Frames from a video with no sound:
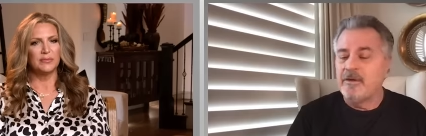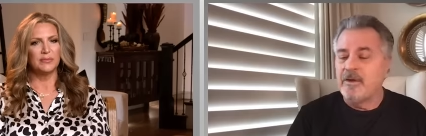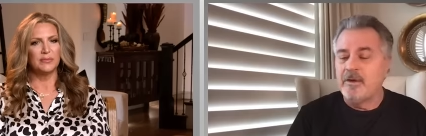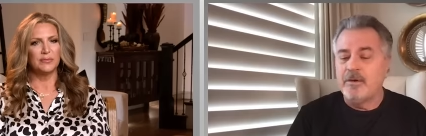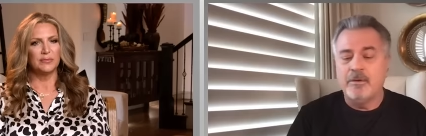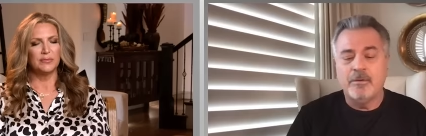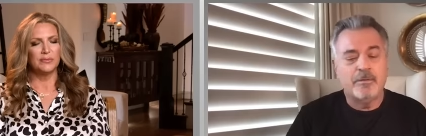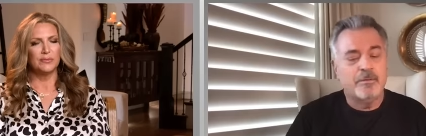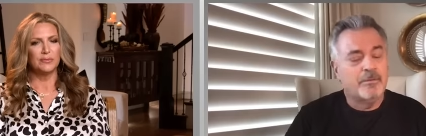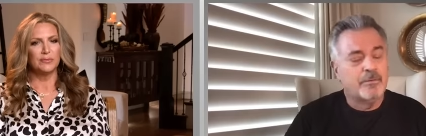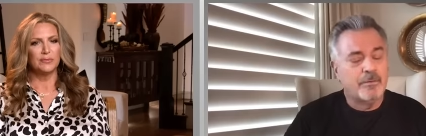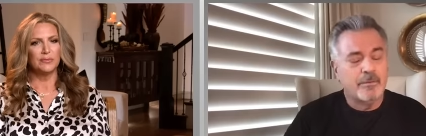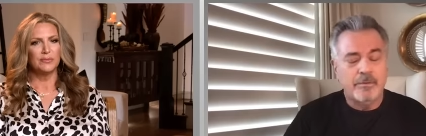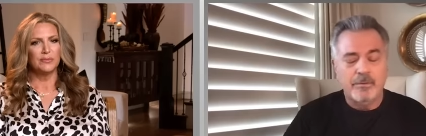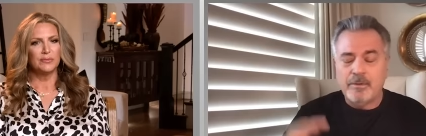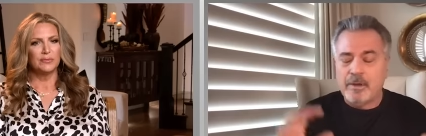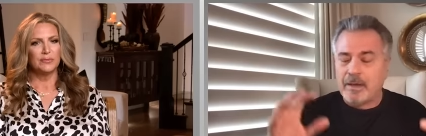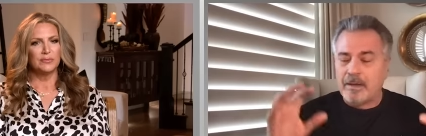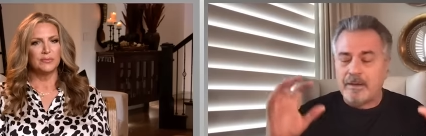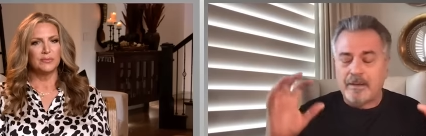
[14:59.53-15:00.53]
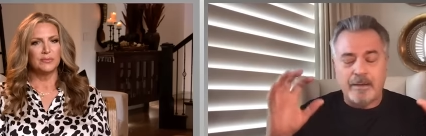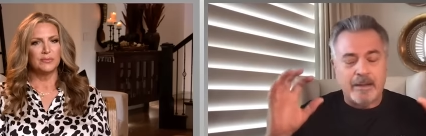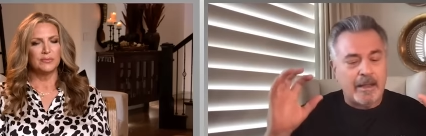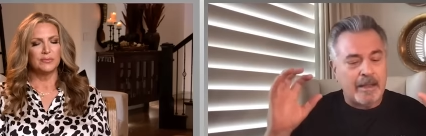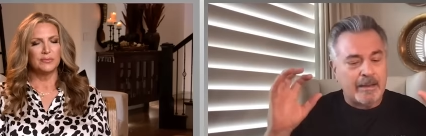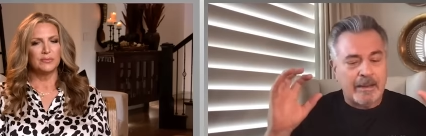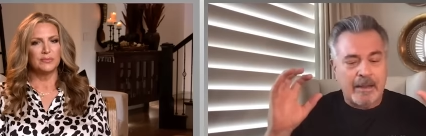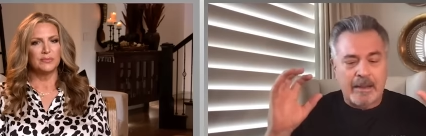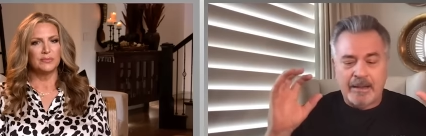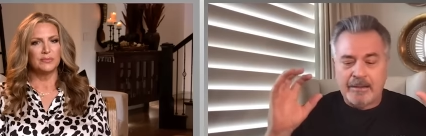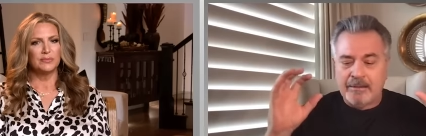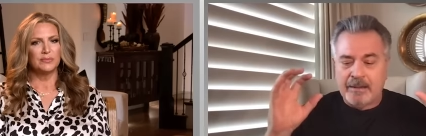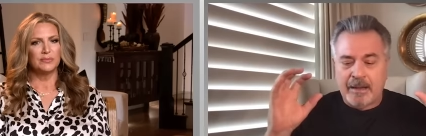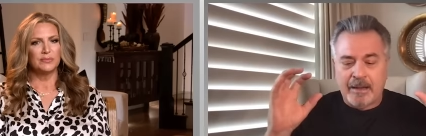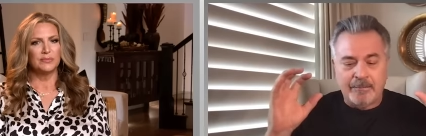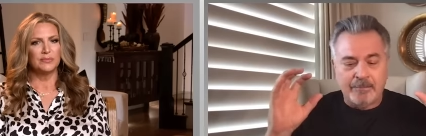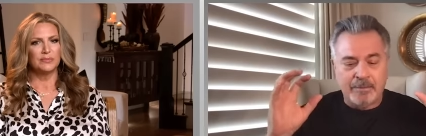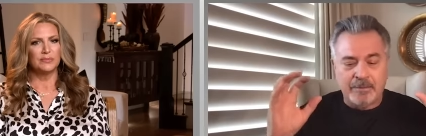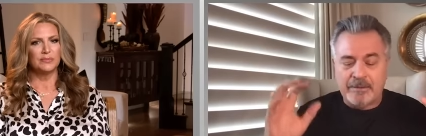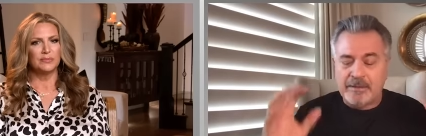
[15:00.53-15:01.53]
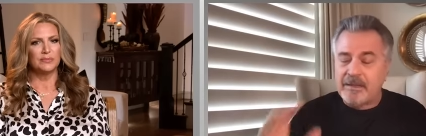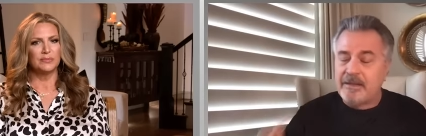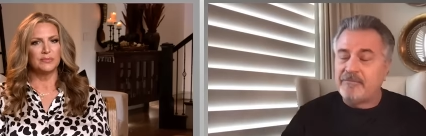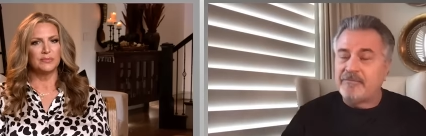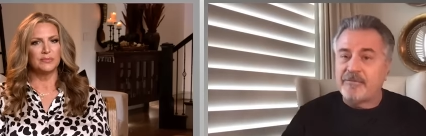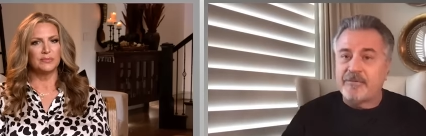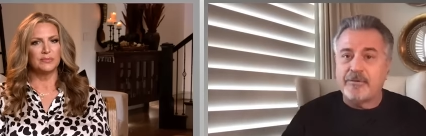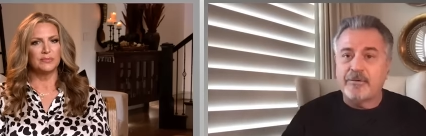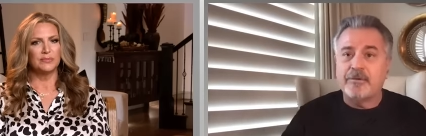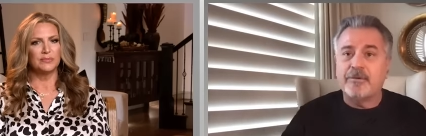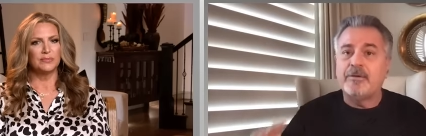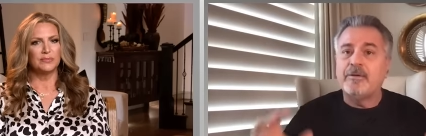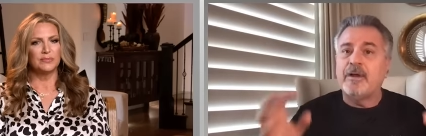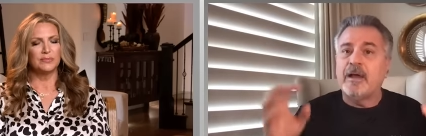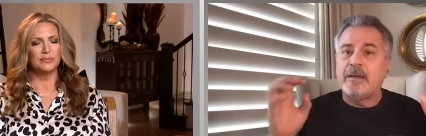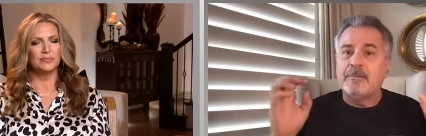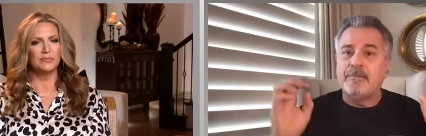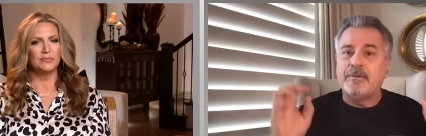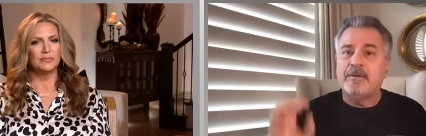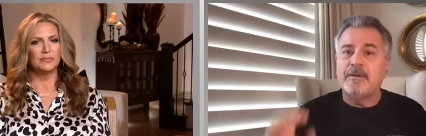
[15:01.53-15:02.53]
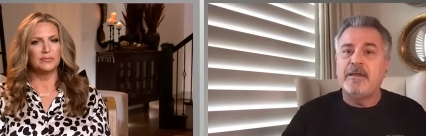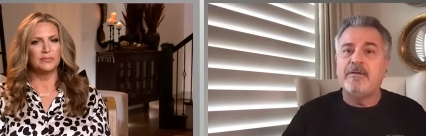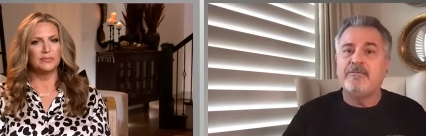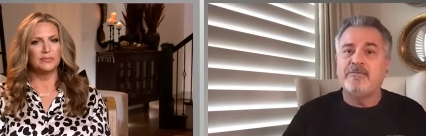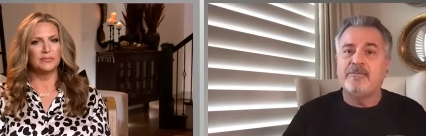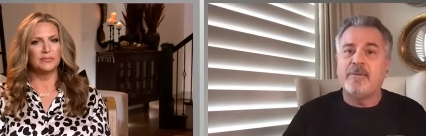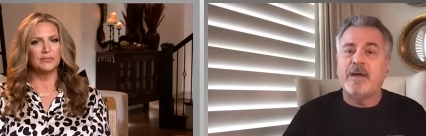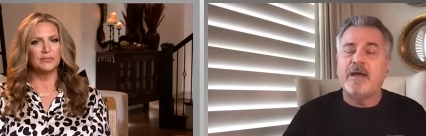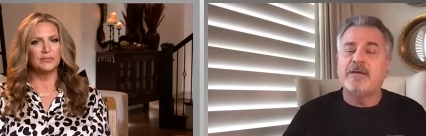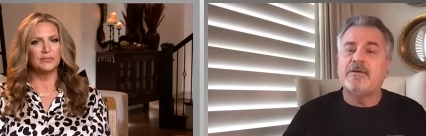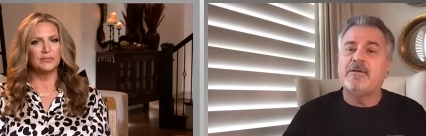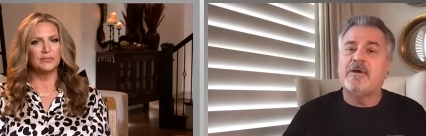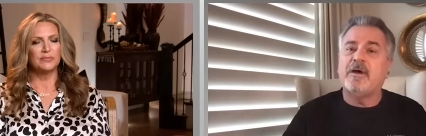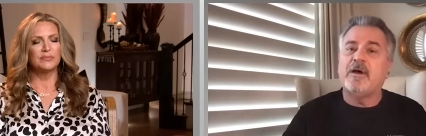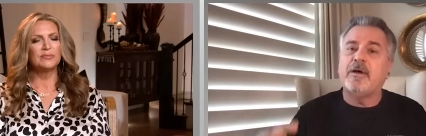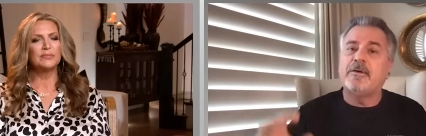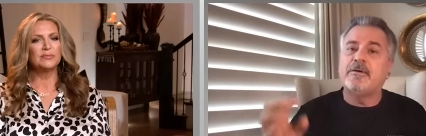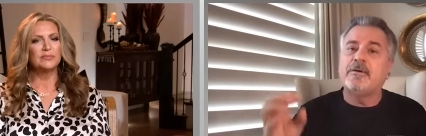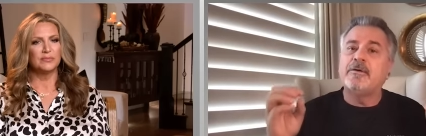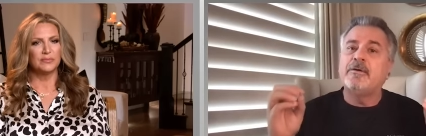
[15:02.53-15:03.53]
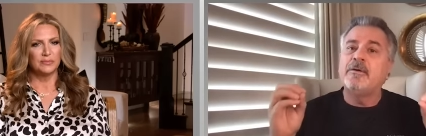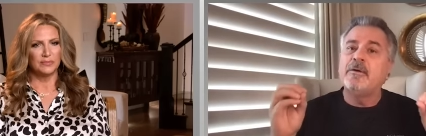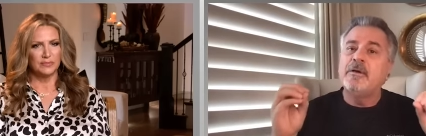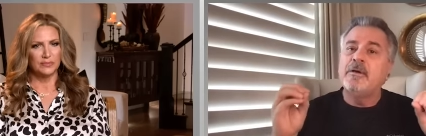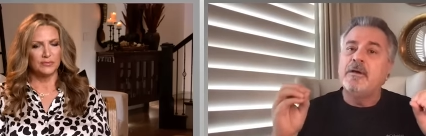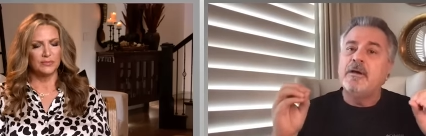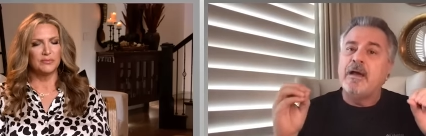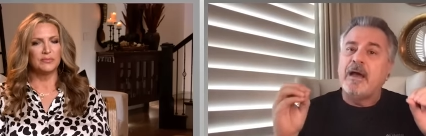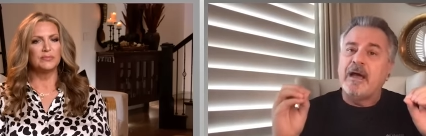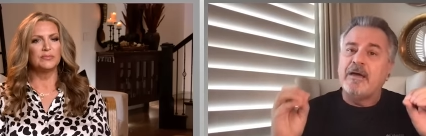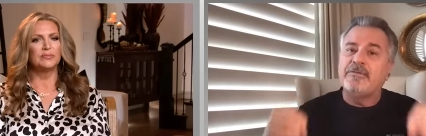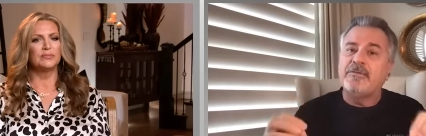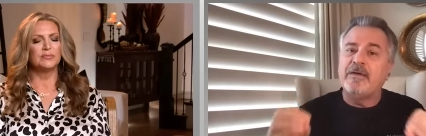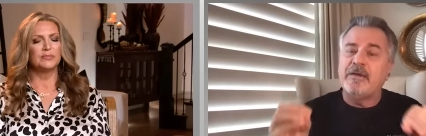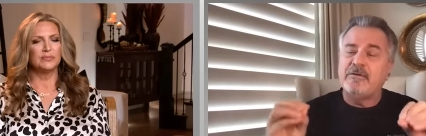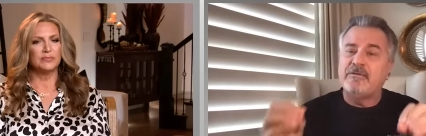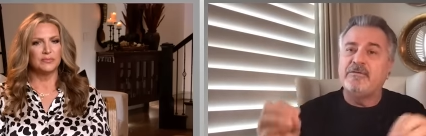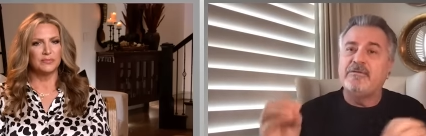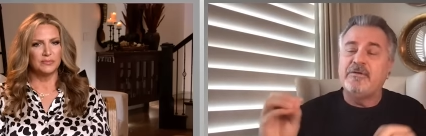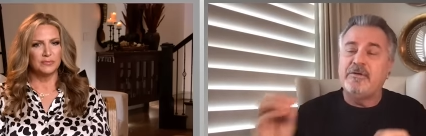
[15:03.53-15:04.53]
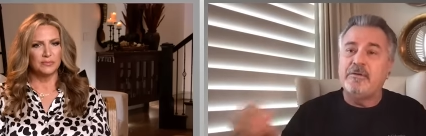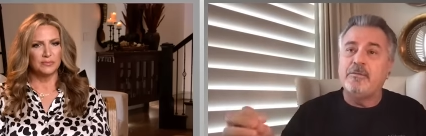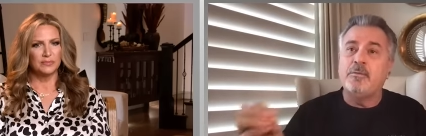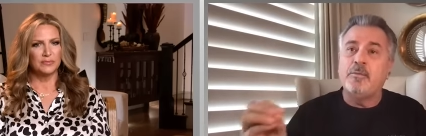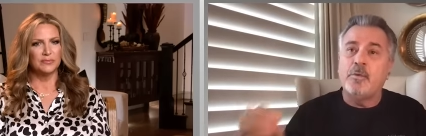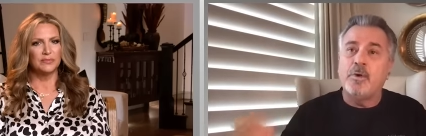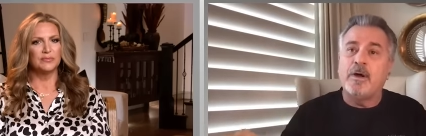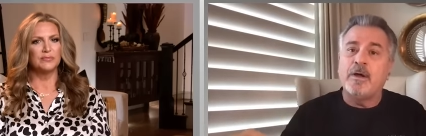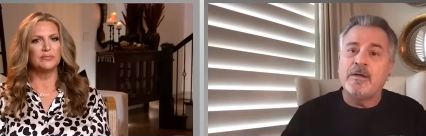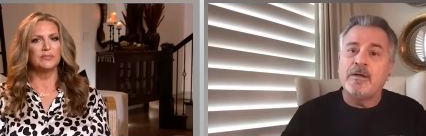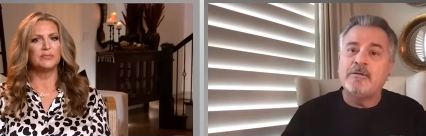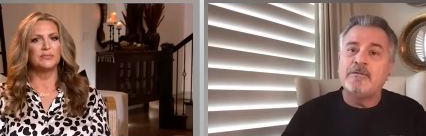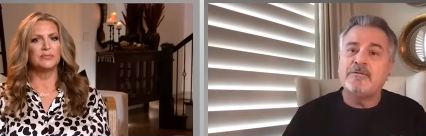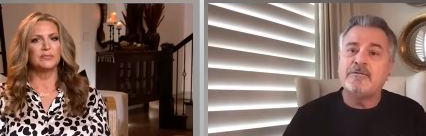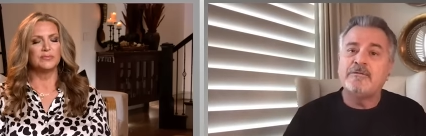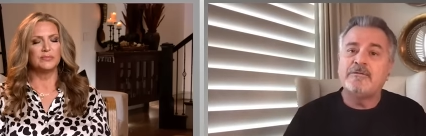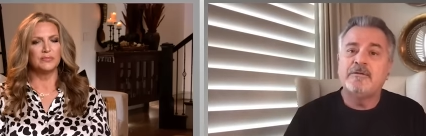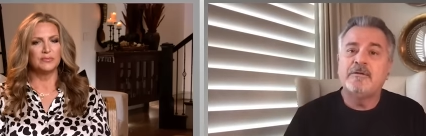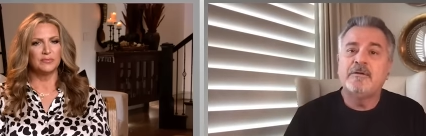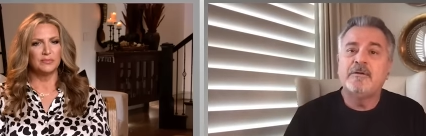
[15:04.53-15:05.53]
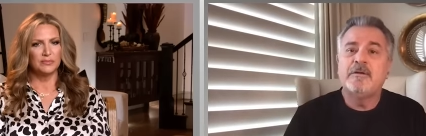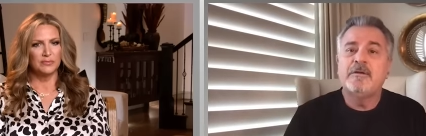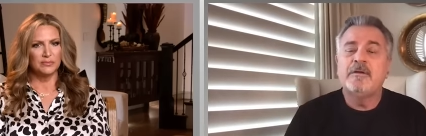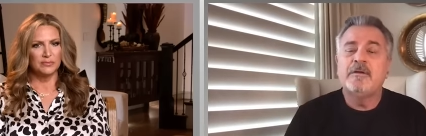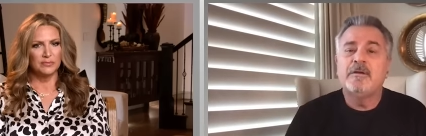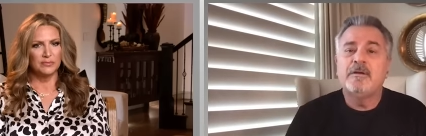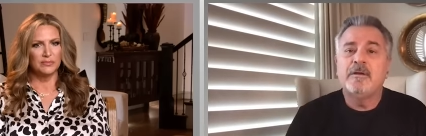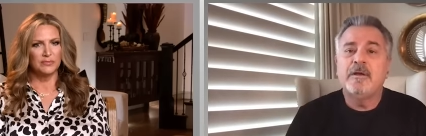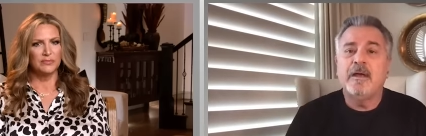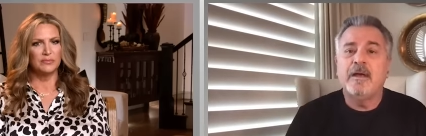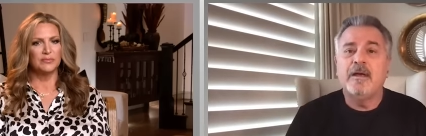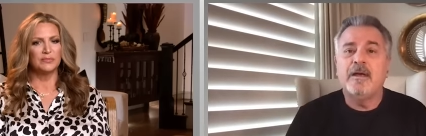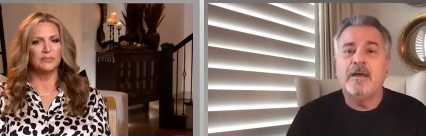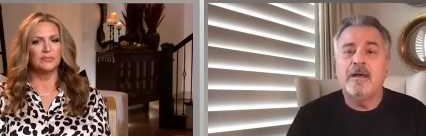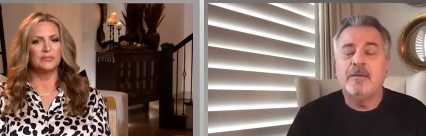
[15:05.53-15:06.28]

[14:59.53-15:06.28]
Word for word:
Speaker 1: no, uh, I, I, I believe her. I believe my daughter. I think she was uh,